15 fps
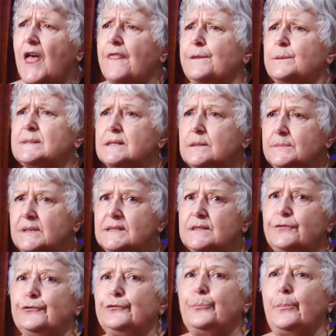There were so many
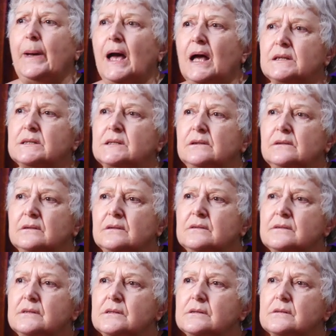different
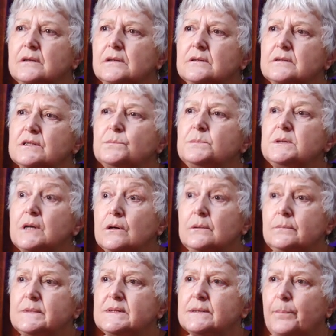patterns.
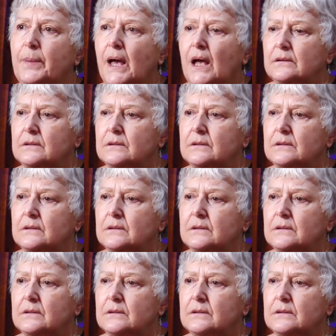Sometimes the